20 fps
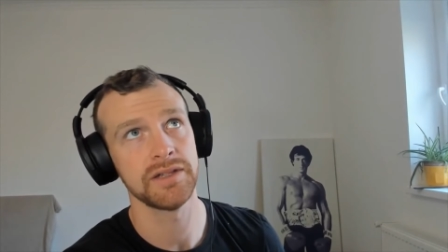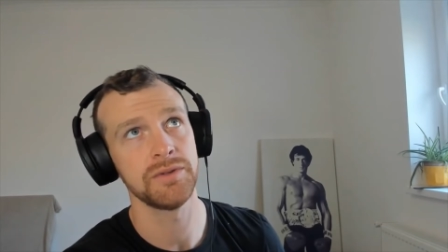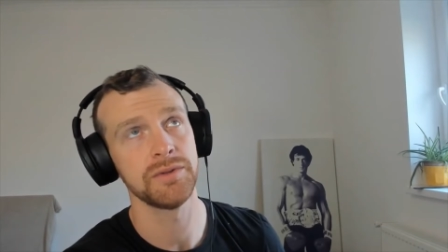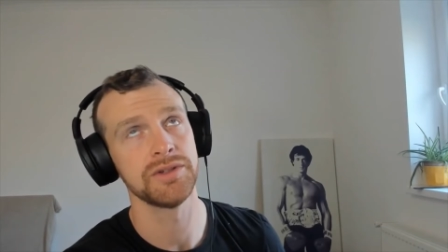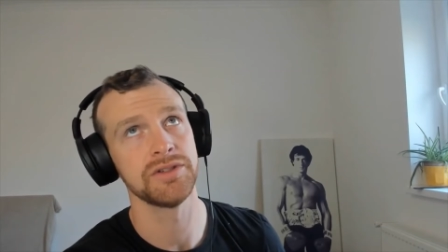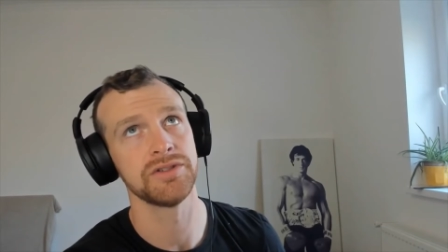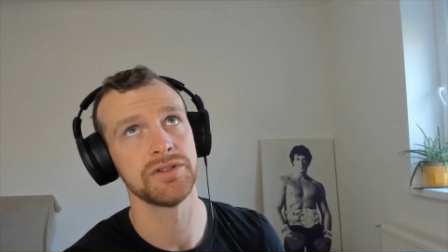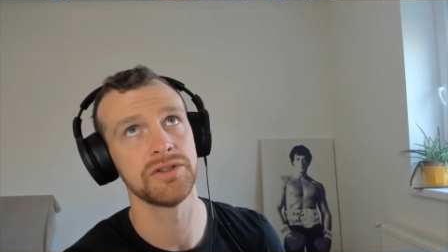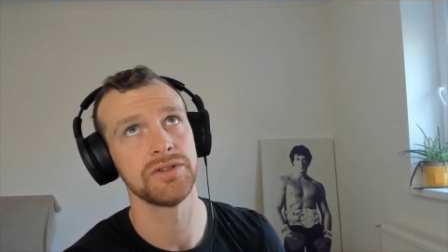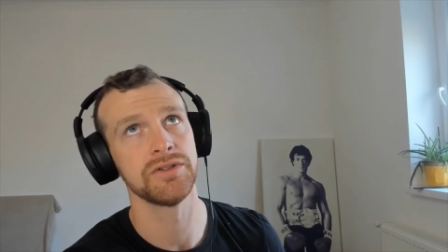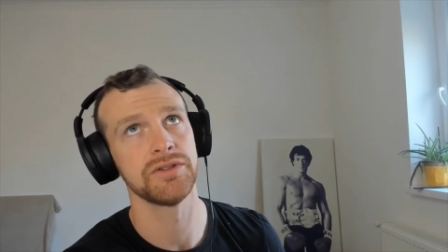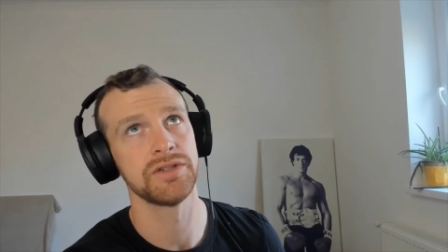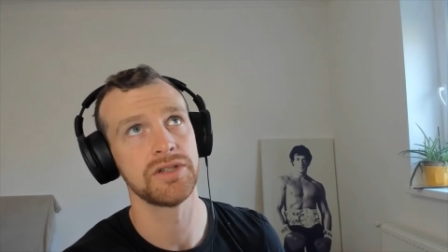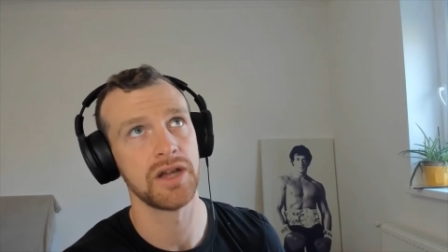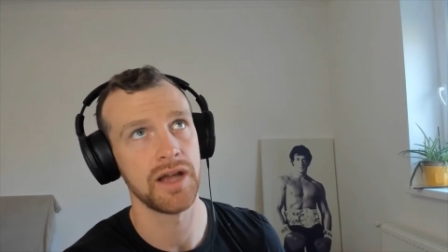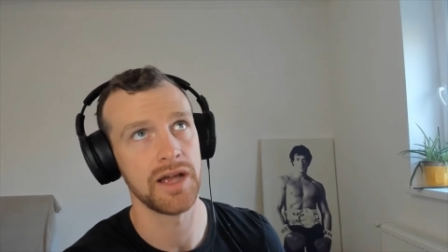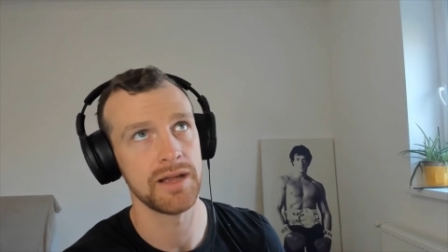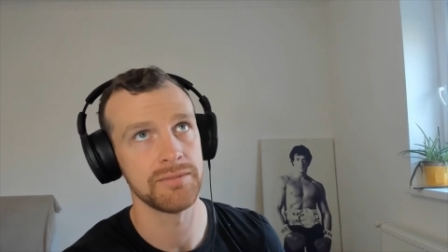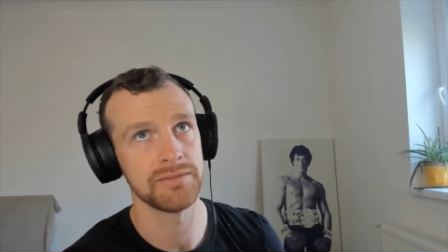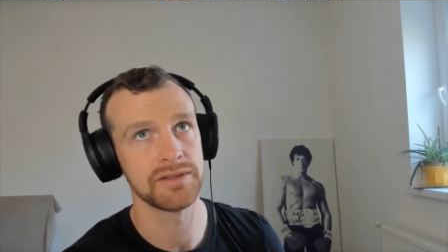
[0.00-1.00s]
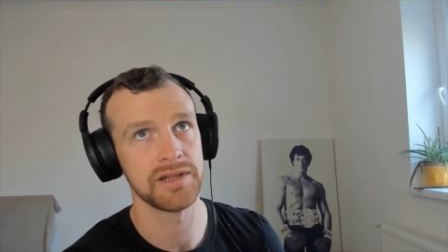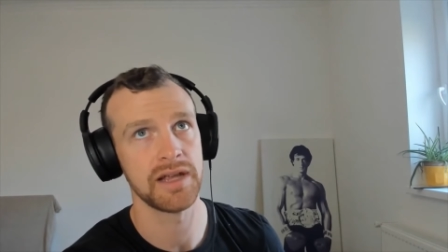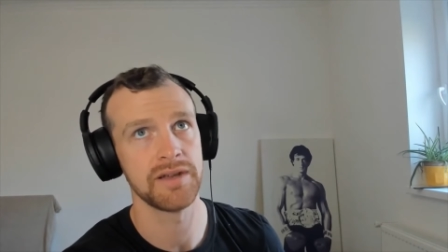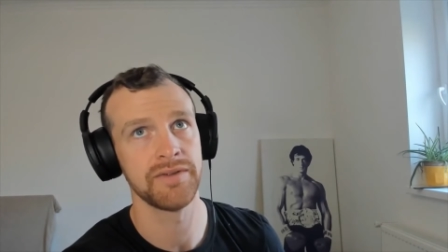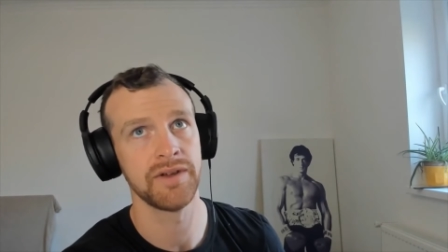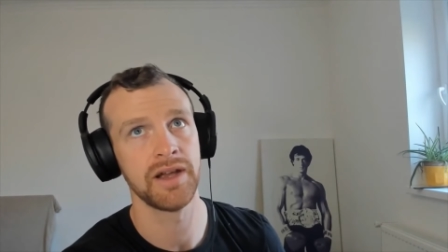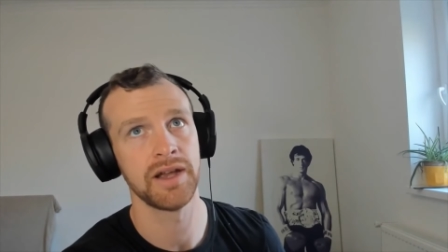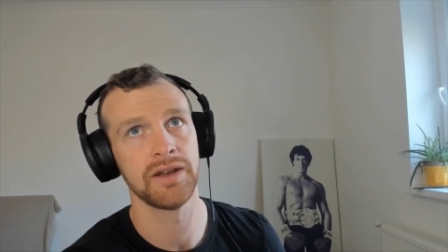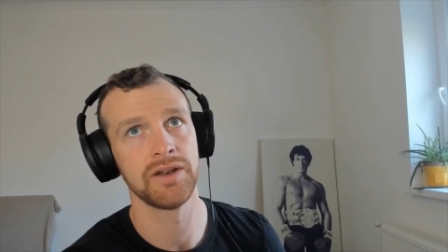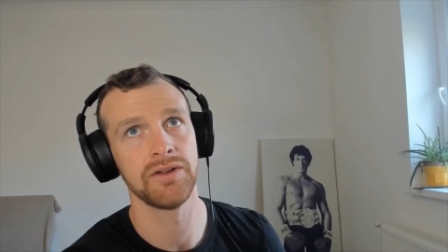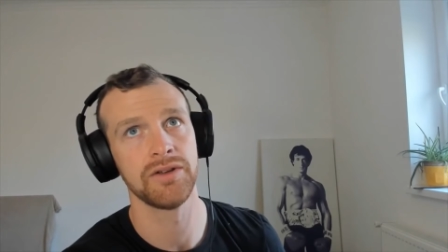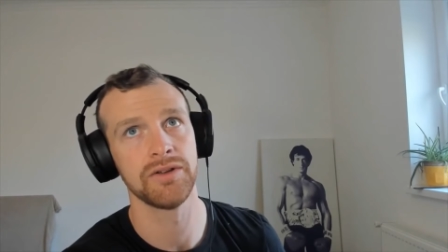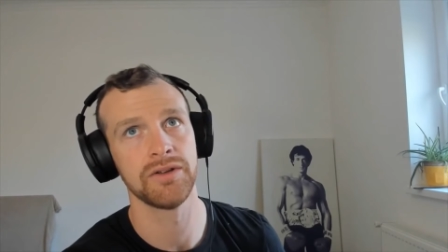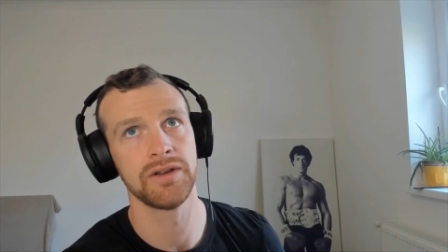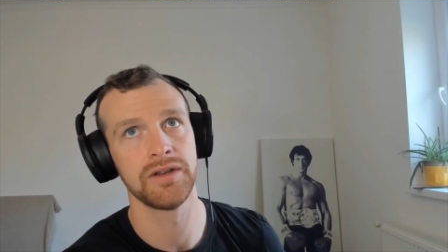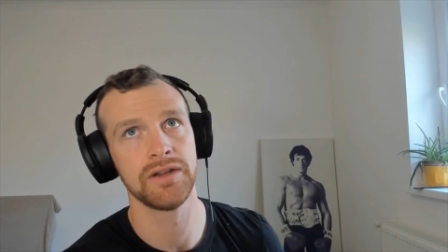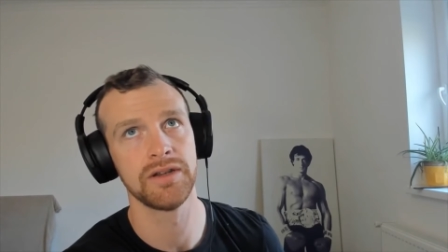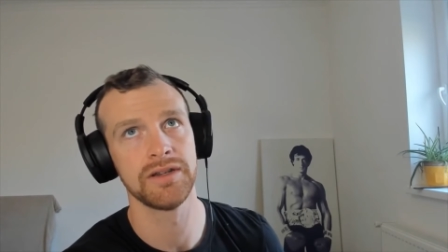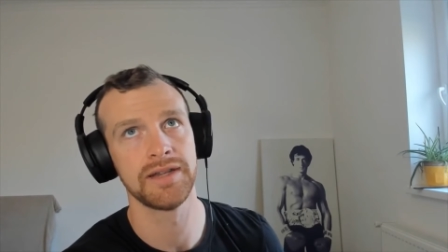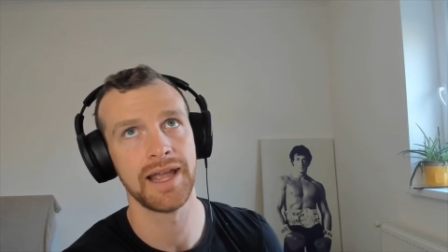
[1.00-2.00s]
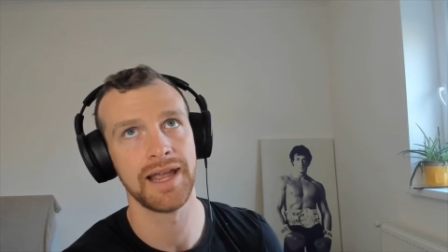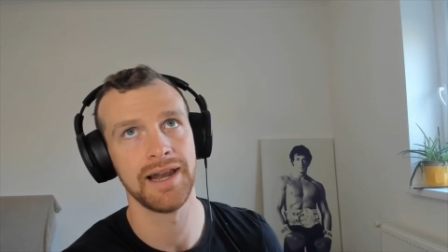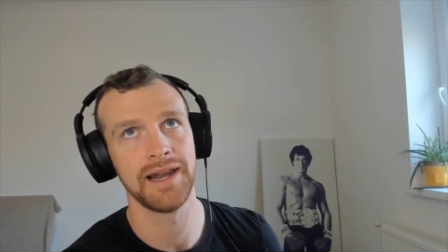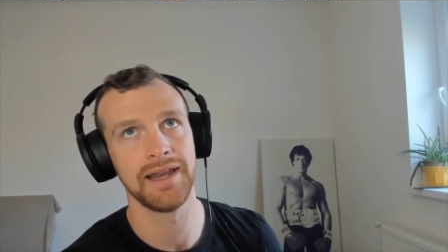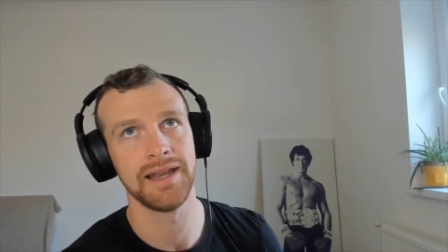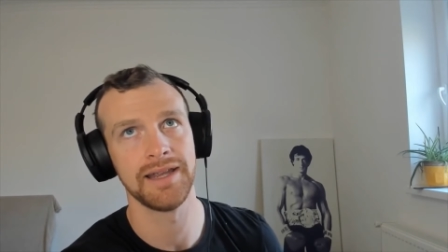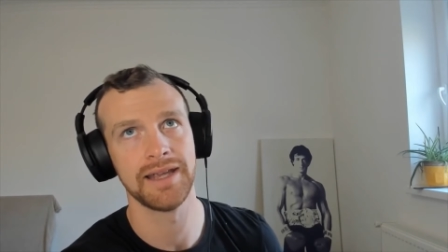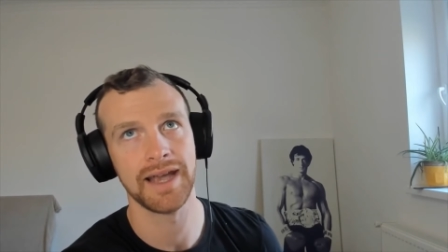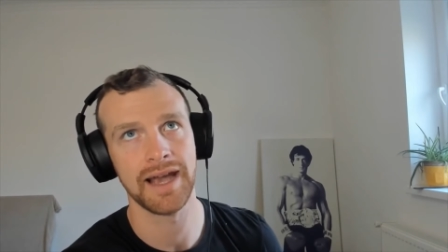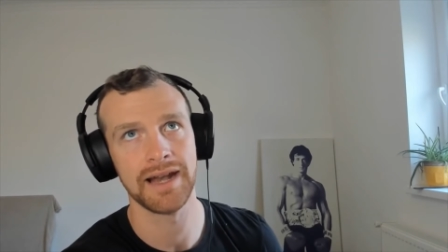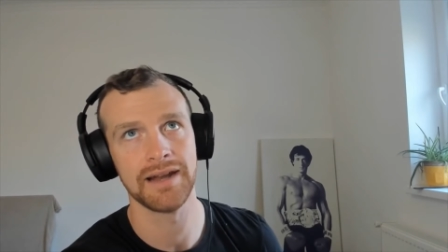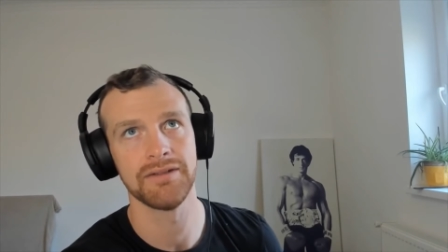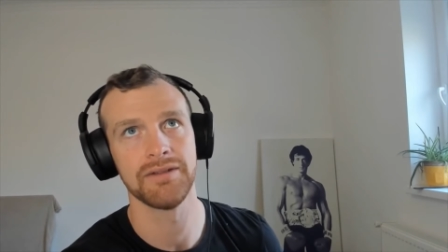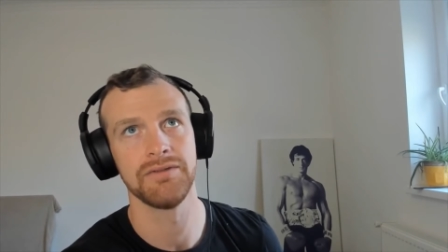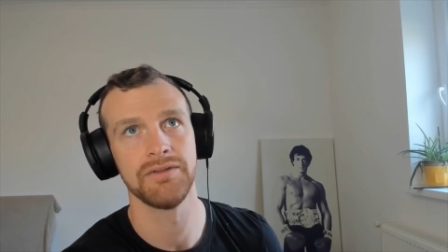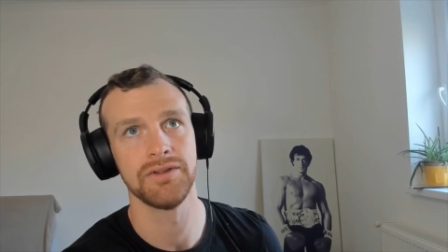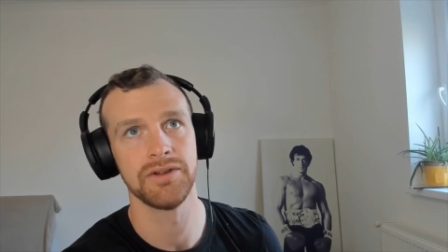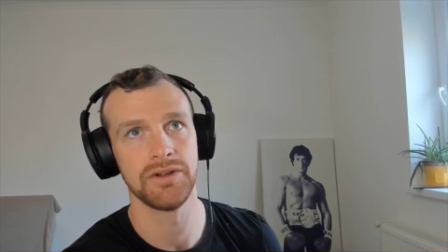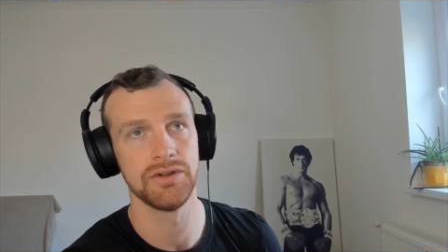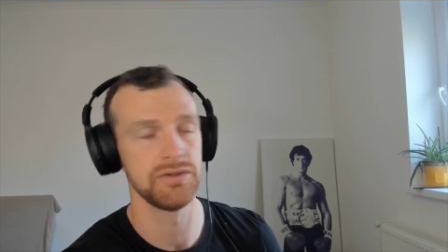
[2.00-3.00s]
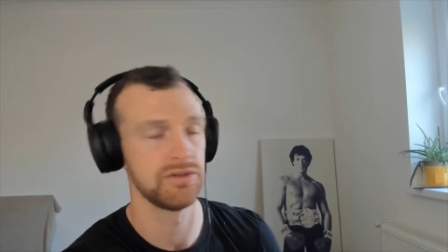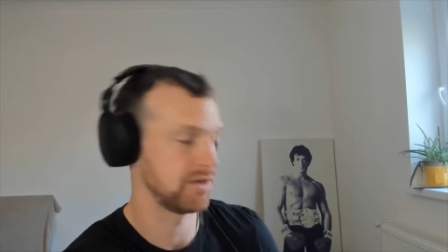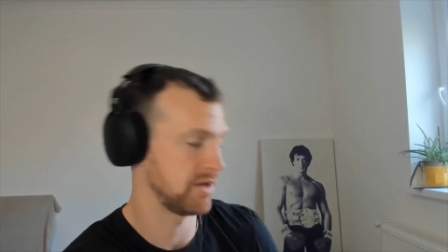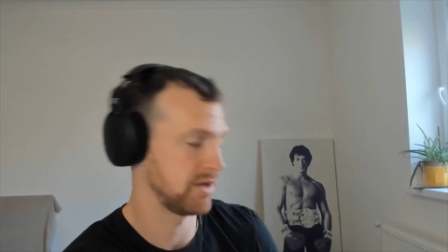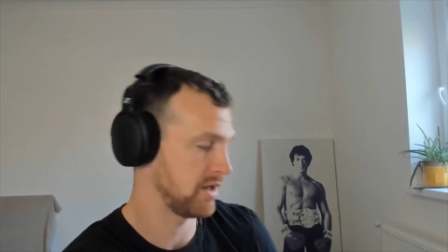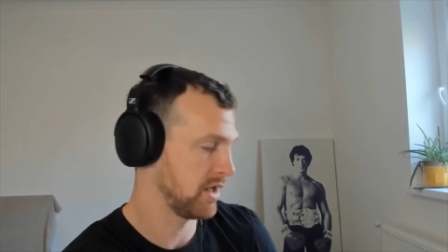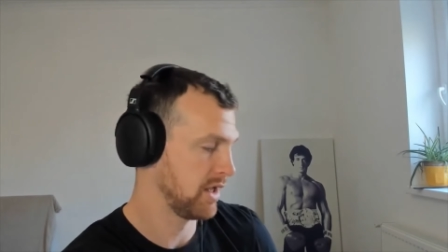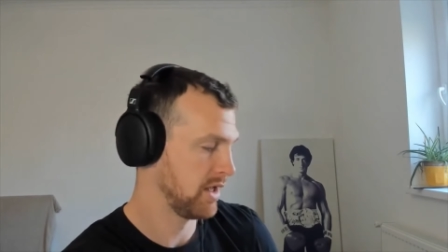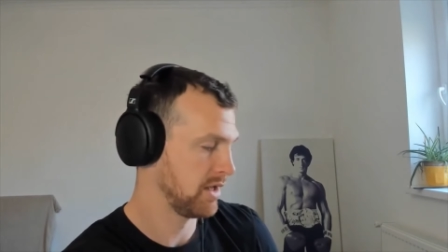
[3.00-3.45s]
which is a good time saver and a good daily calorie reducer.